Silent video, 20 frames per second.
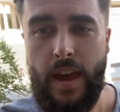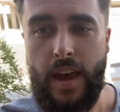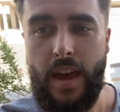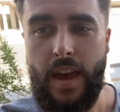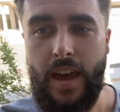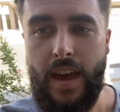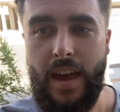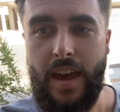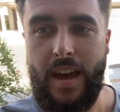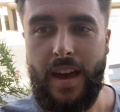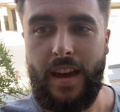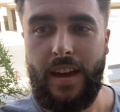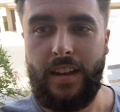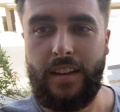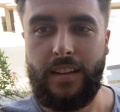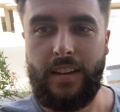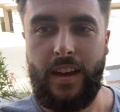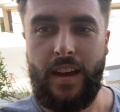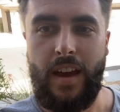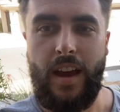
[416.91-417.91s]

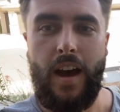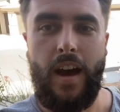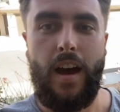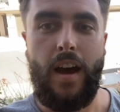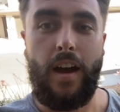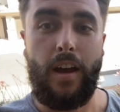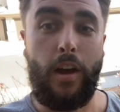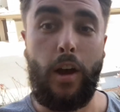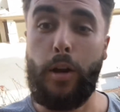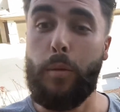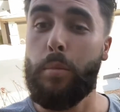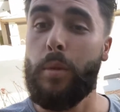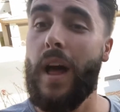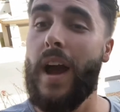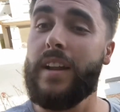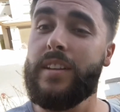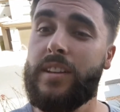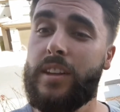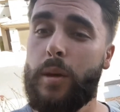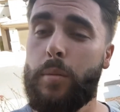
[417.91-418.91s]
And I got a
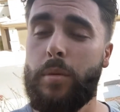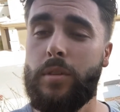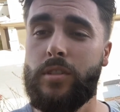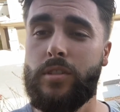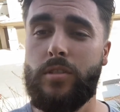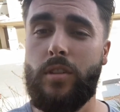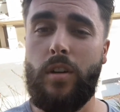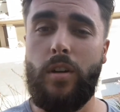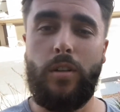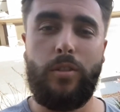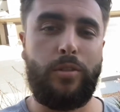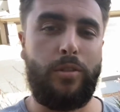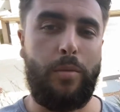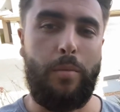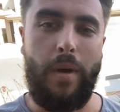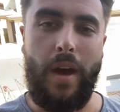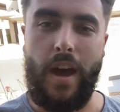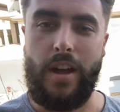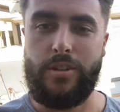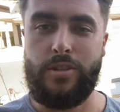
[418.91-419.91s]
black tip installed to
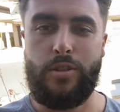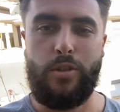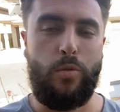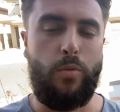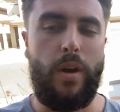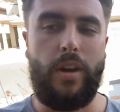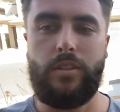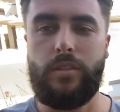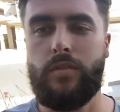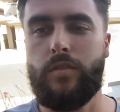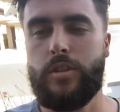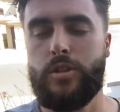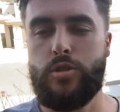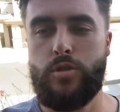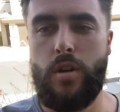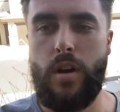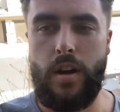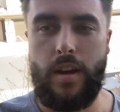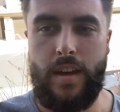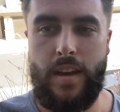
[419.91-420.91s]
match the rest of the
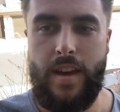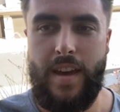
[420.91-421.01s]
truck.